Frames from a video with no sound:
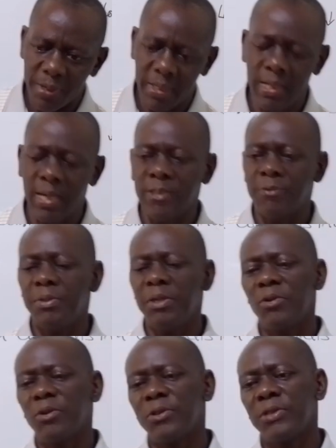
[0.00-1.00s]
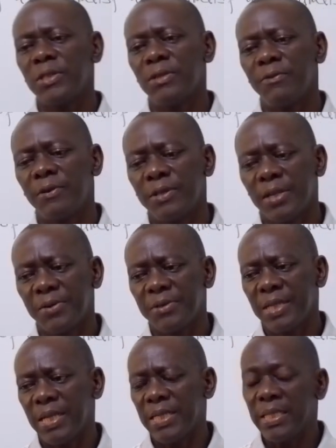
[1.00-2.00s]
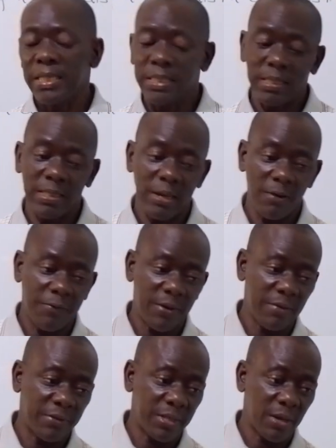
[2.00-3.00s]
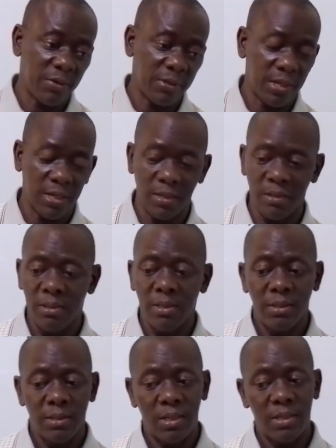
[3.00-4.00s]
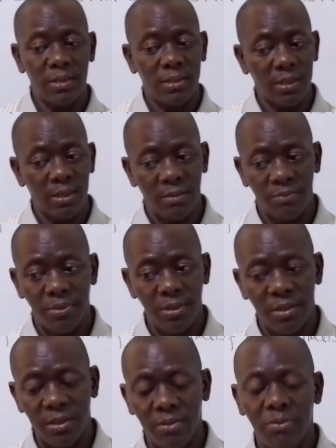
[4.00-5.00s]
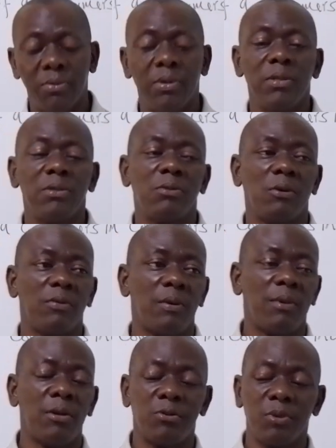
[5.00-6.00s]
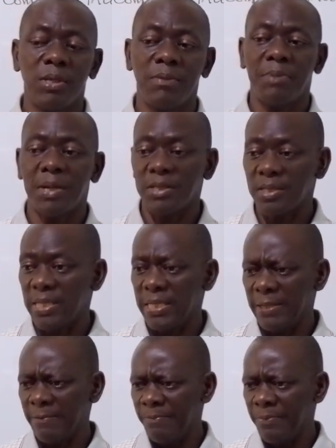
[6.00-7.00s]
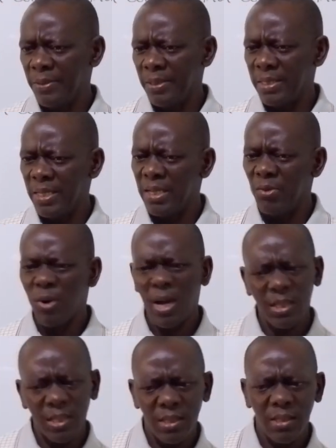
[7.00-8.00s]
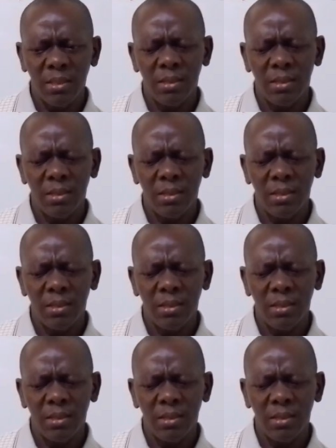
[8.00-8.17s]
bread has been costing 4,000, it is now 5,000. That is a big increase of about 20%. Say, what?